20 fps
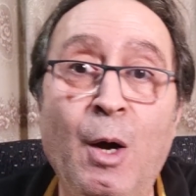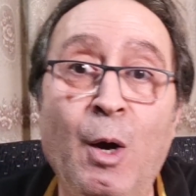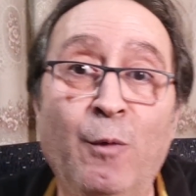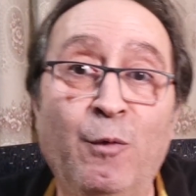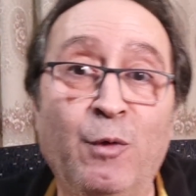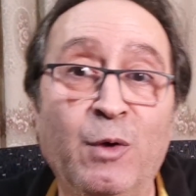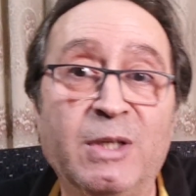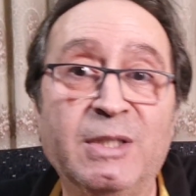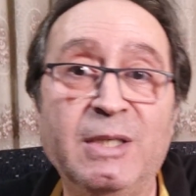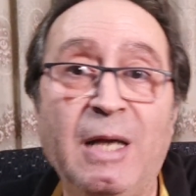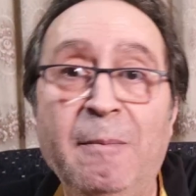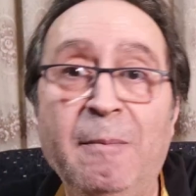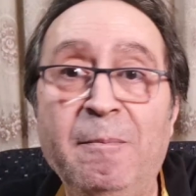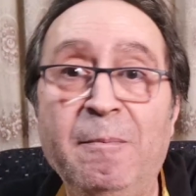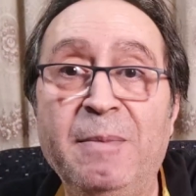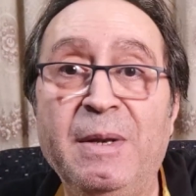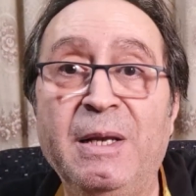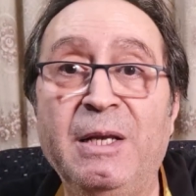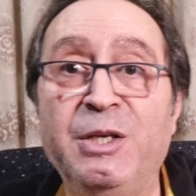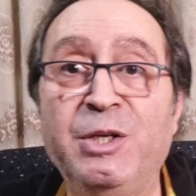For
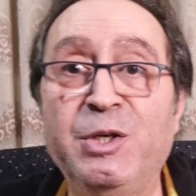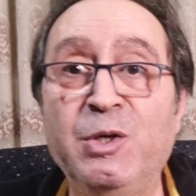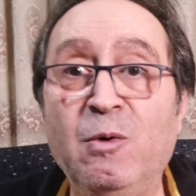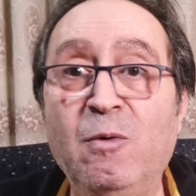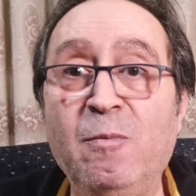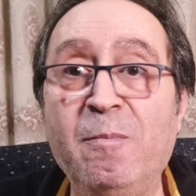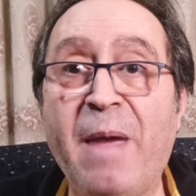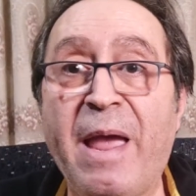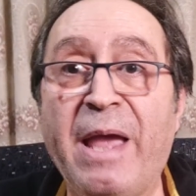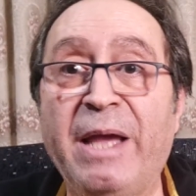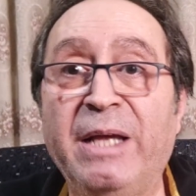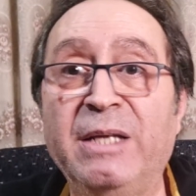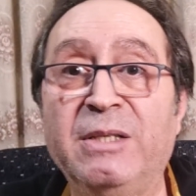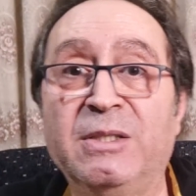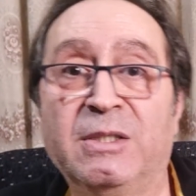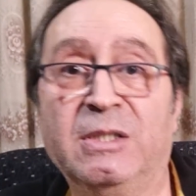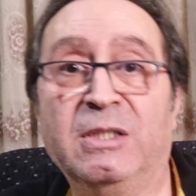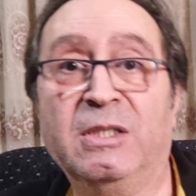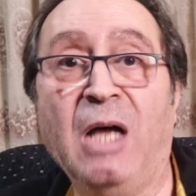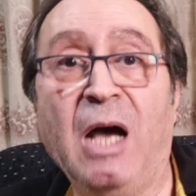example, you may
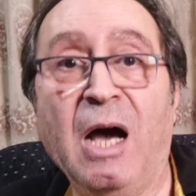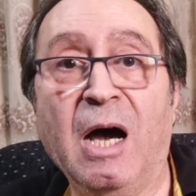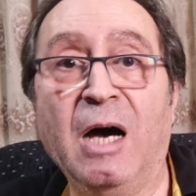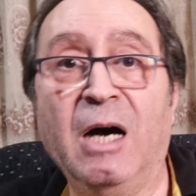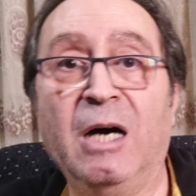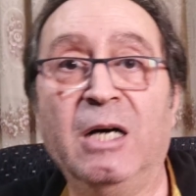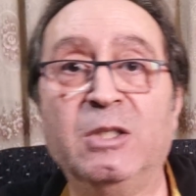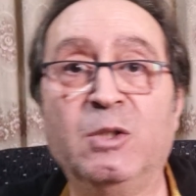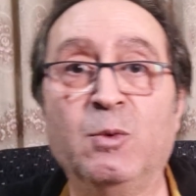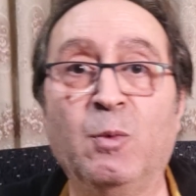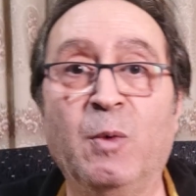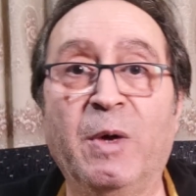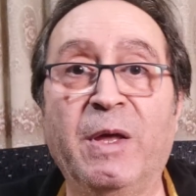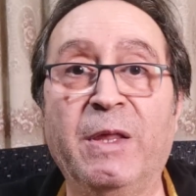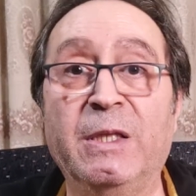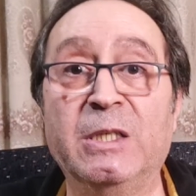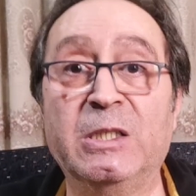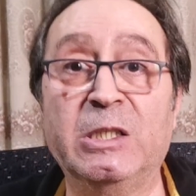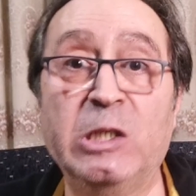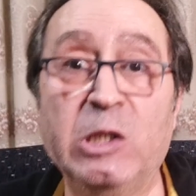start
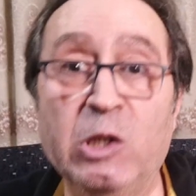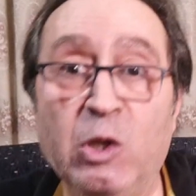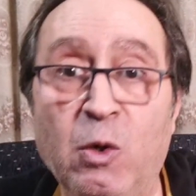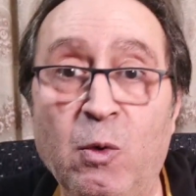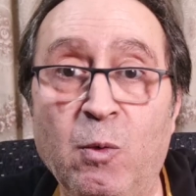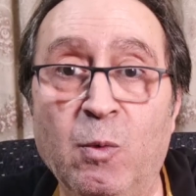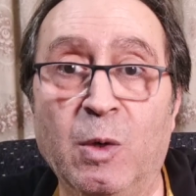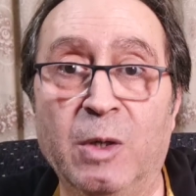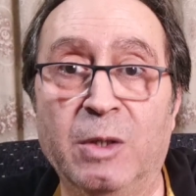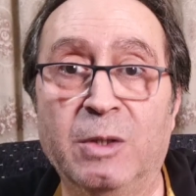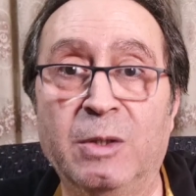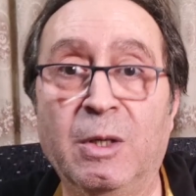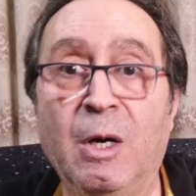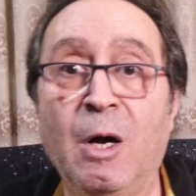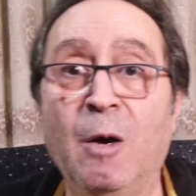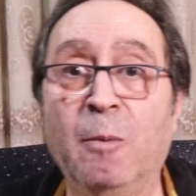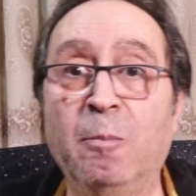with slower,